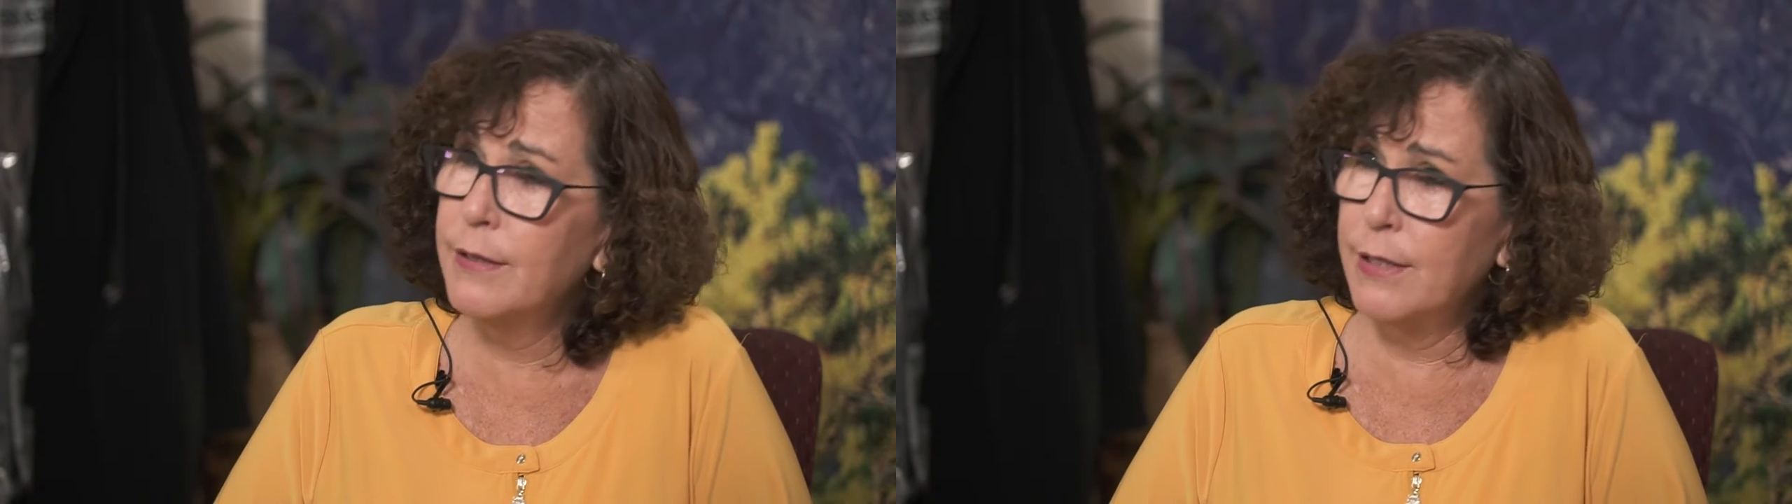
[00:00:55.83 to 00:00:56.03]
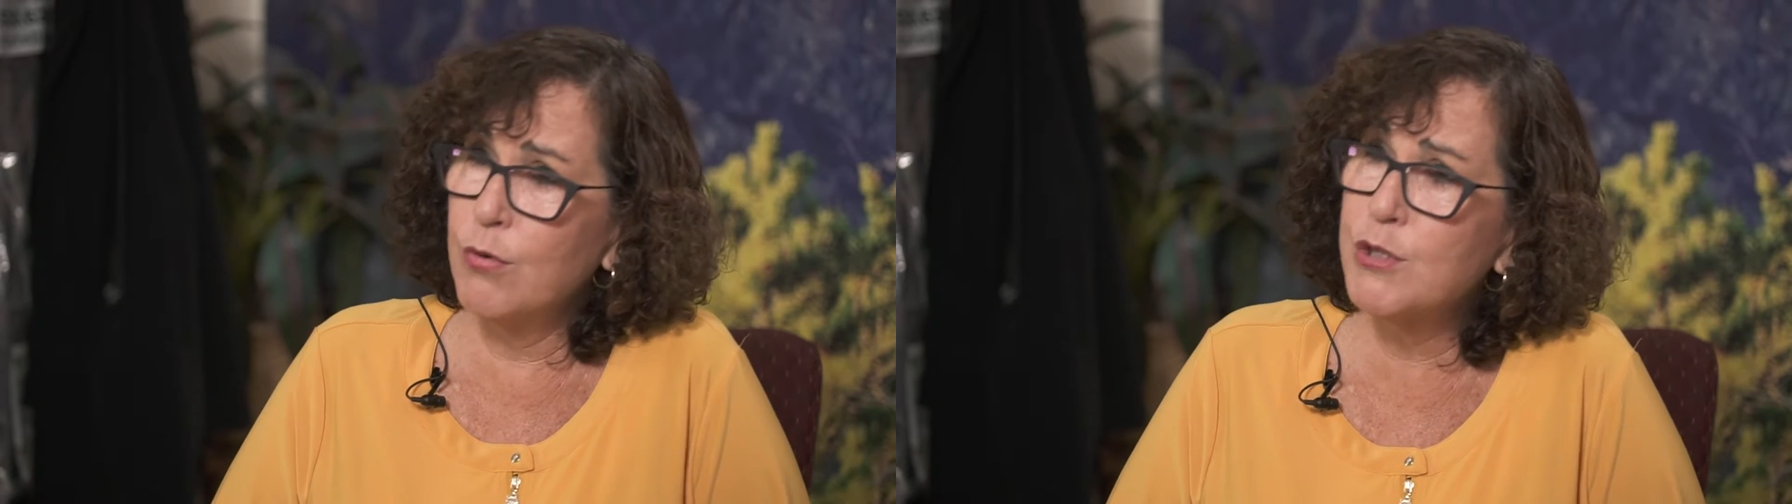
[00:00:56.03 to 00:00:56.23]

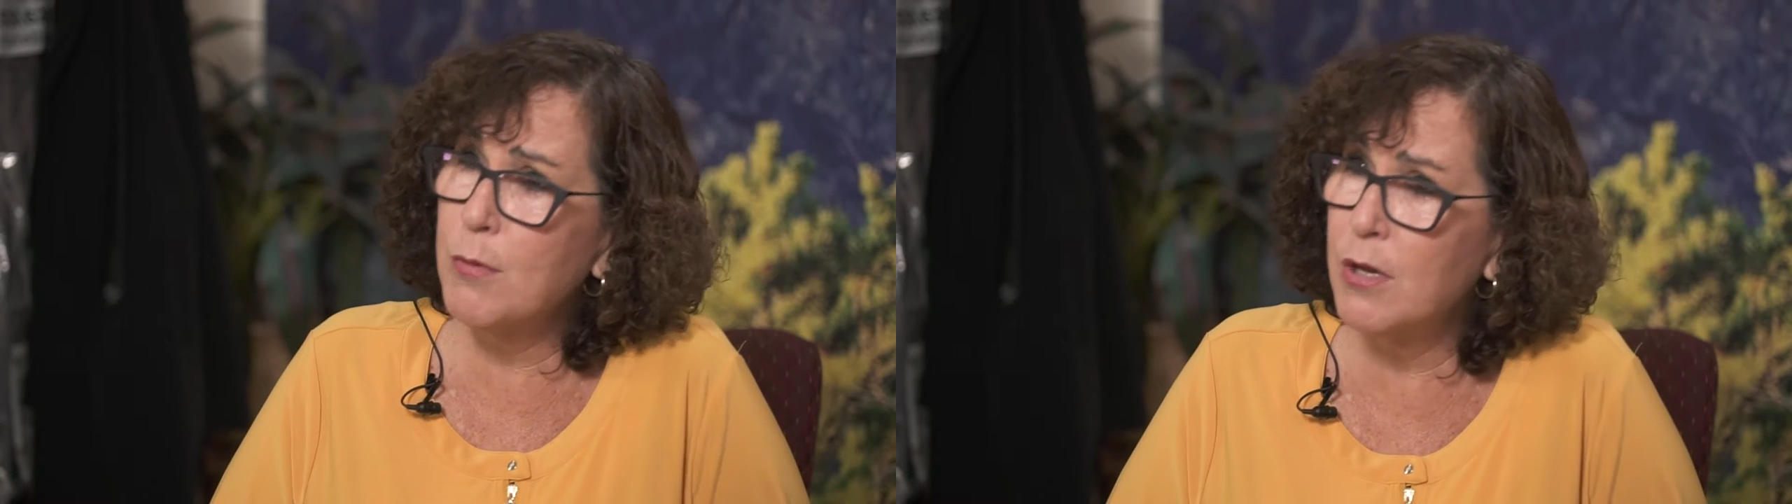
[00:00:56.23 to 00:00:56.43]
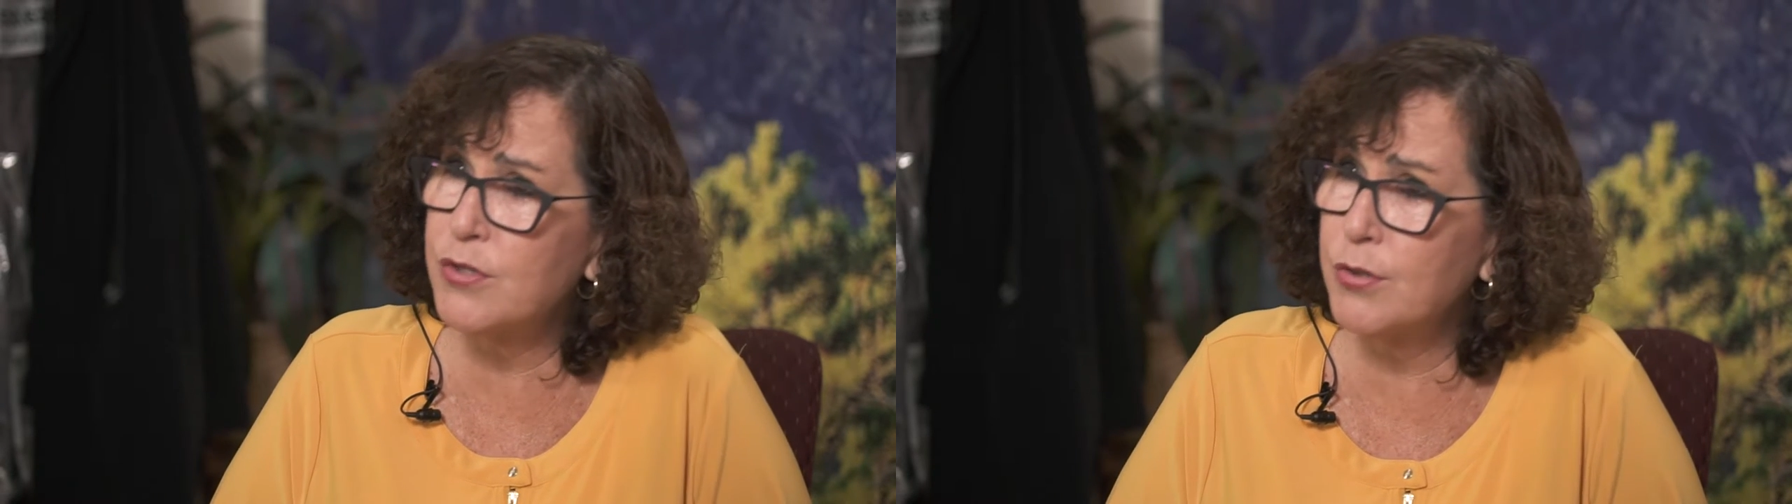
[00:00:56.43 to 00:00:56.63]
they were
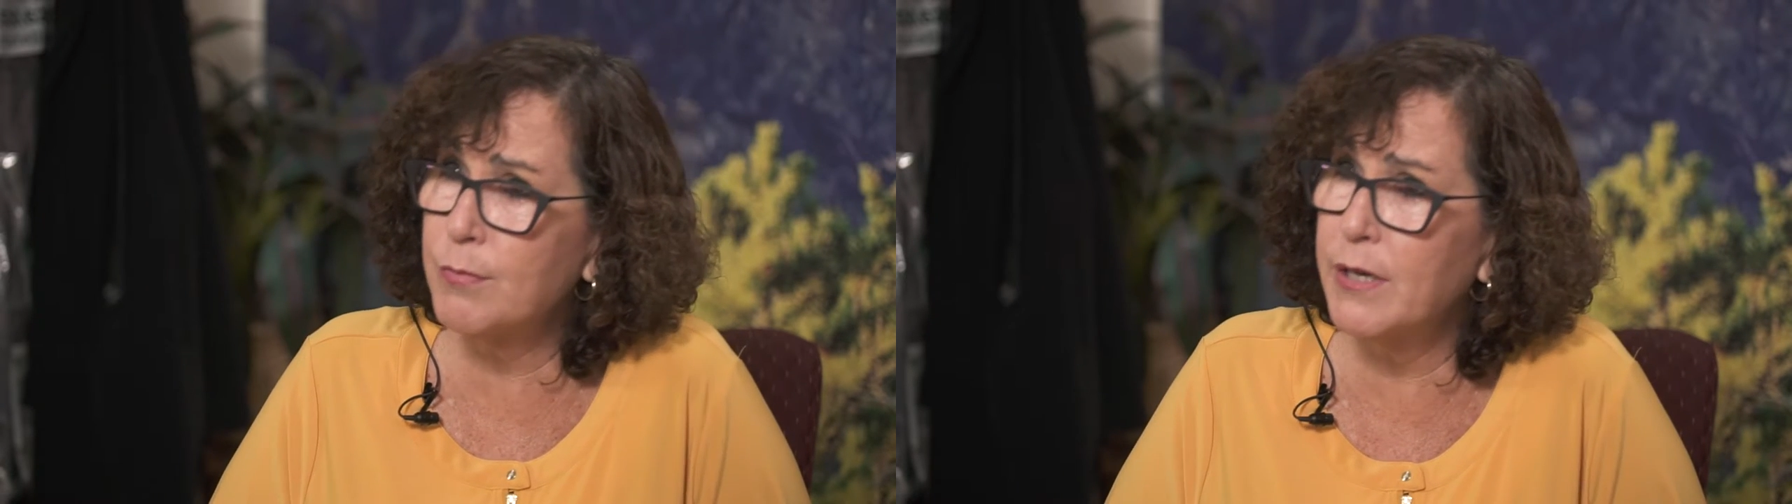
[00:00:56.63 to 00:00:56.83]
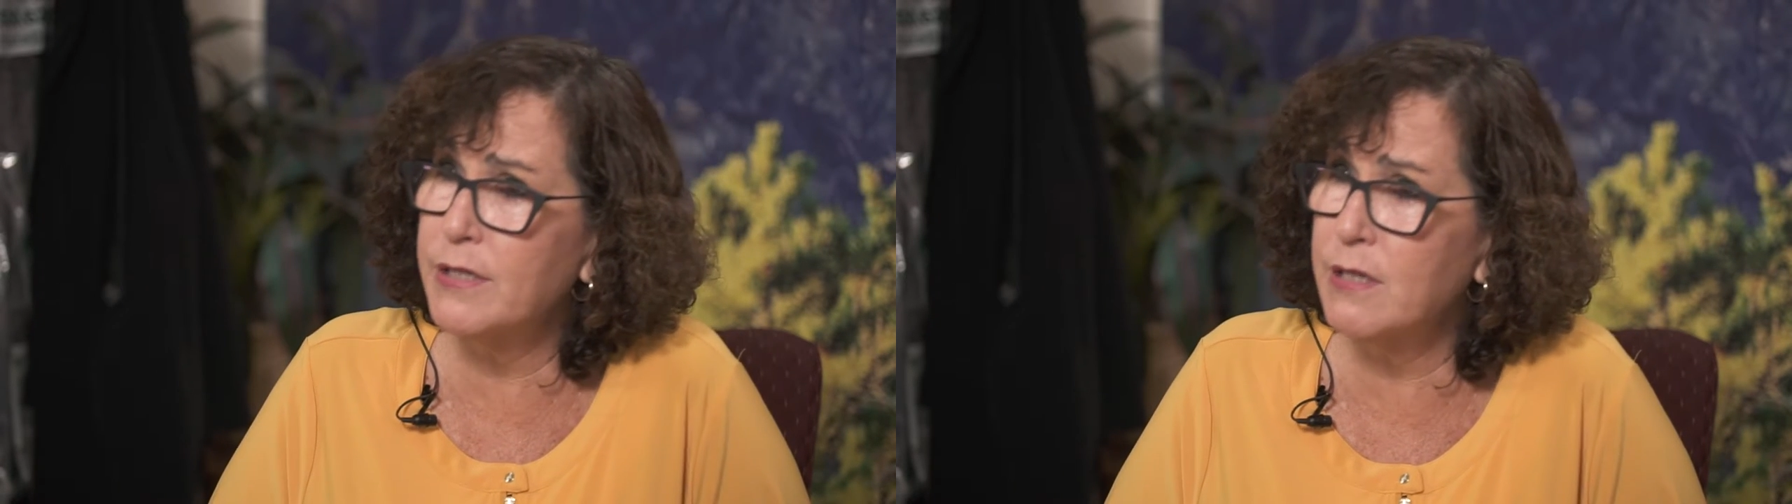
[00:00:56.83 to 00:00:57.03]
sponsored
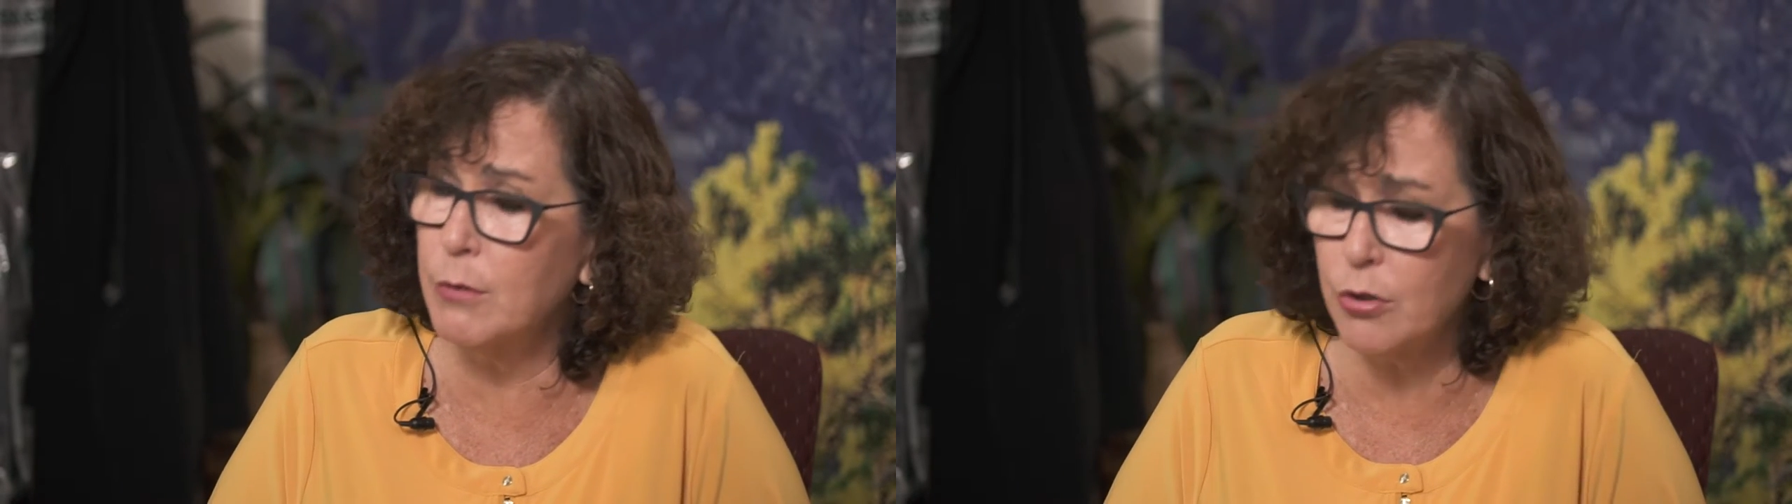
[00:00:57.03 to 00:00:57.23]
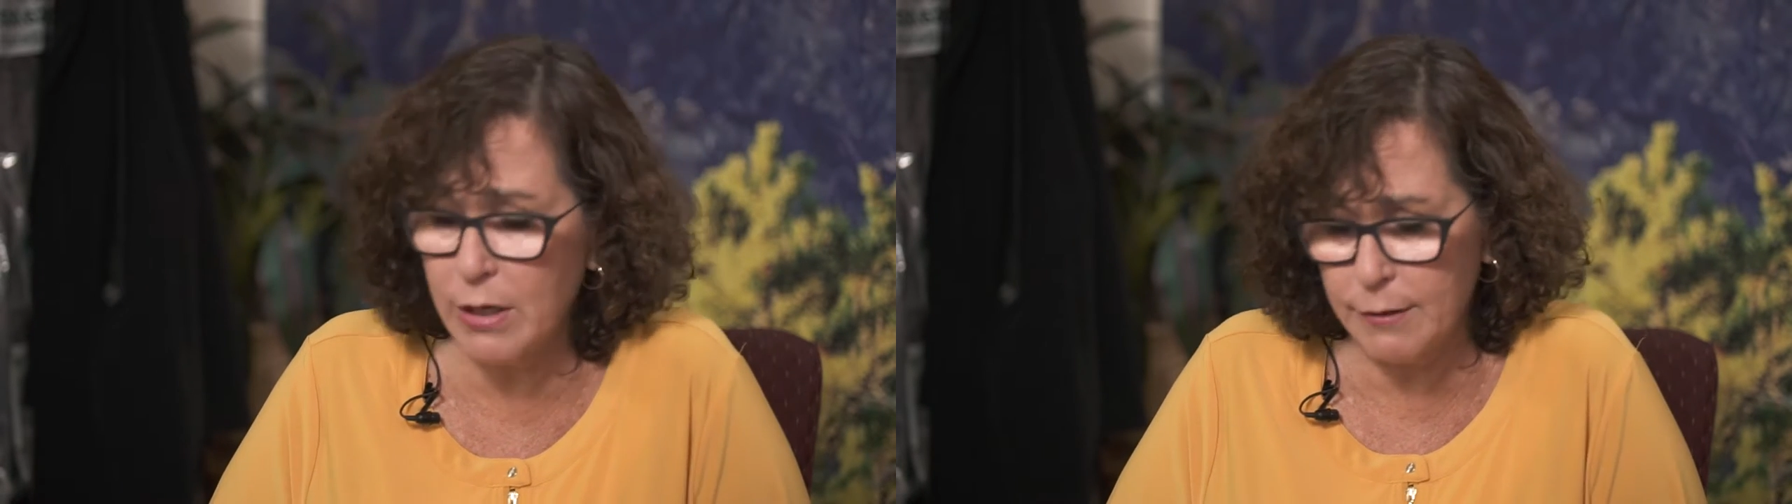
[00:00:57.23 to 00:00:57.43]
by a
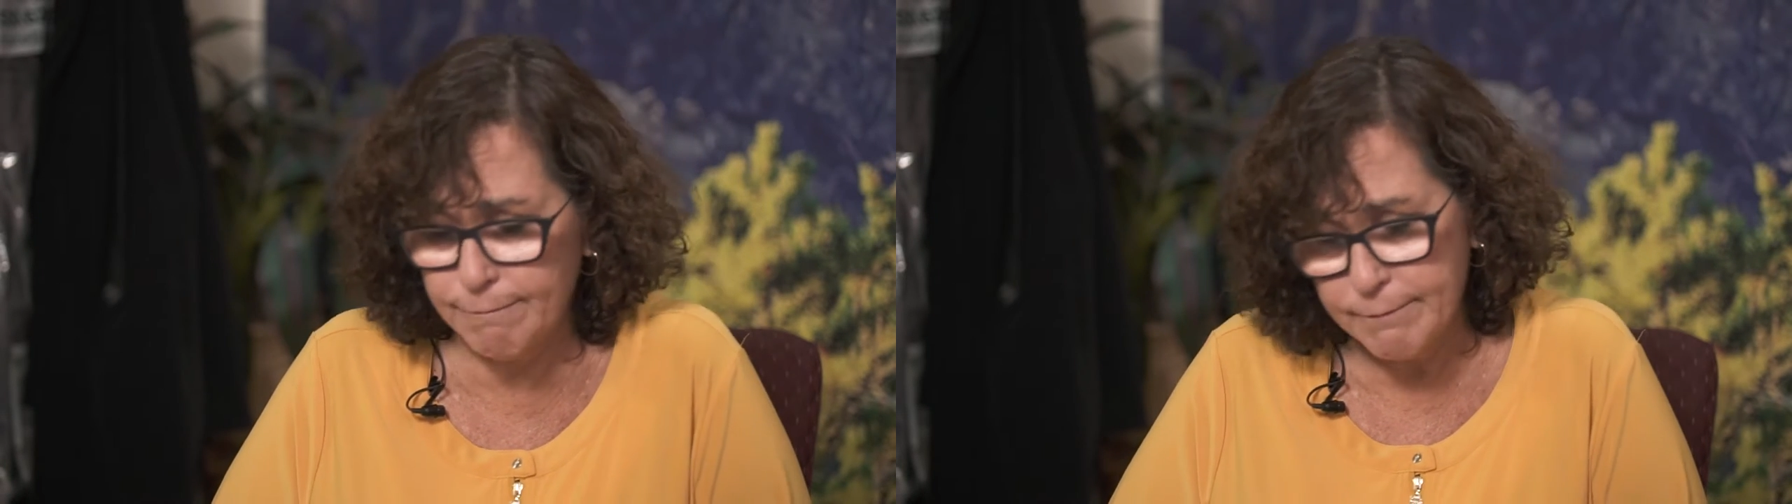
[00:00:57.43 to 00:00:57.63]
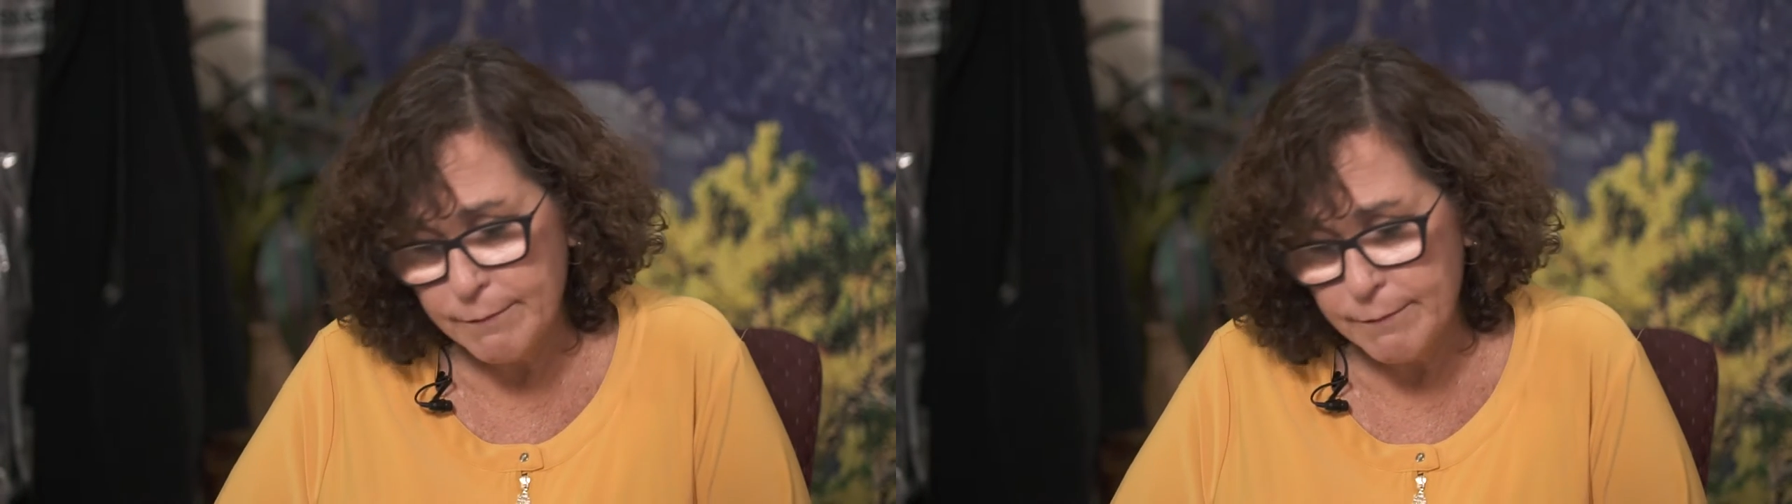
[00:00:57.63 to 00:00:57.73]
Democrat.